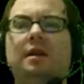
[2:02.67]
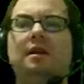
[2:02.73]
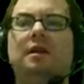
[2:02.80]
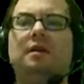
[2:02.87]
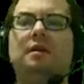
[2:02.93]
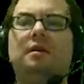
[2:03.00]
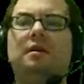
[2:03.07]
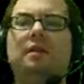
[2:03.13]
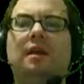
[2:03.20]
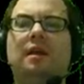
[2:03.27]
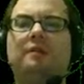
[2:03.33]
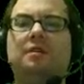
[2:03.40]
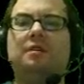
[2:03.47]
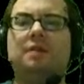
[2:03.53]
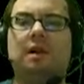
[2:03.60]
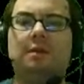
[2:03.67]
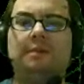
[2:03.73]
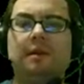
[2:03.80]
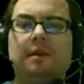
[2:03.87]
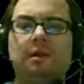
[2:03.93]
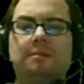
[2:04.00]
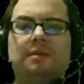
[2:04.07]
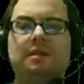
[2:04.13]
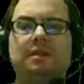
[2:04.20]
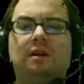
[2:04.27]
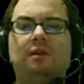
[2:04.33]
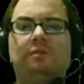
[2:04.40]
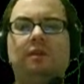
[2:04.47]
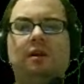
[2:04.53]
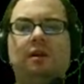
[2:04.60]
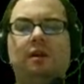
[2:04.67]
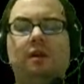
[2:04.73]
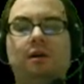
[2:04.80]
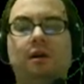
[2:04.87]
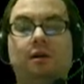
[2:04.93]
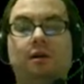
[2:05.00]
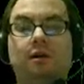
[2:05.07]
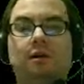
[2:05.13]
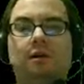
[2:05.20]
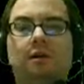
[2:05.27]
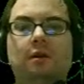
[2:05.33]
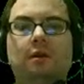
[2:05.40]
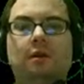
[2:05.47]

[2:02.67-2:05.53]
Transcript: was older than me and hardly ever talked about himself.